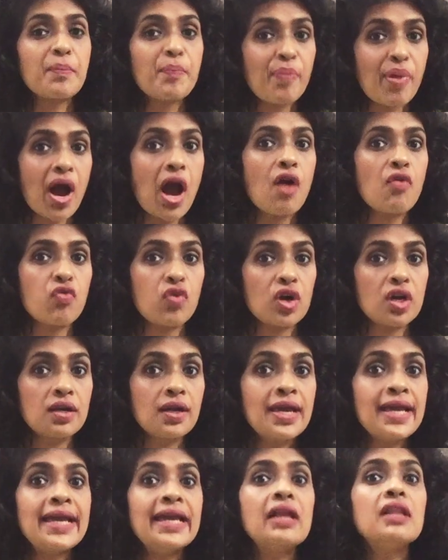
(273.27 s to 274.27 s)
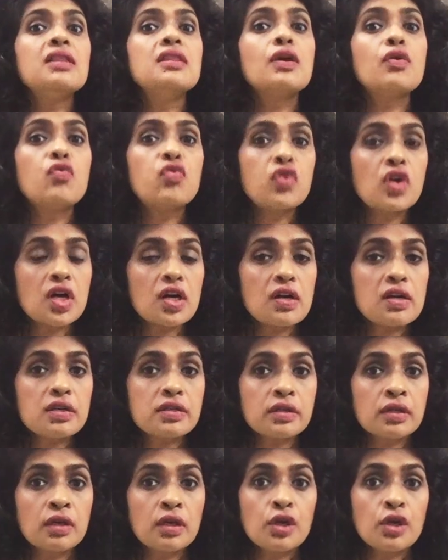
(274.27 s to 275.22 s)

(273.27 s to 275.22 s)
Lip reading: power in the world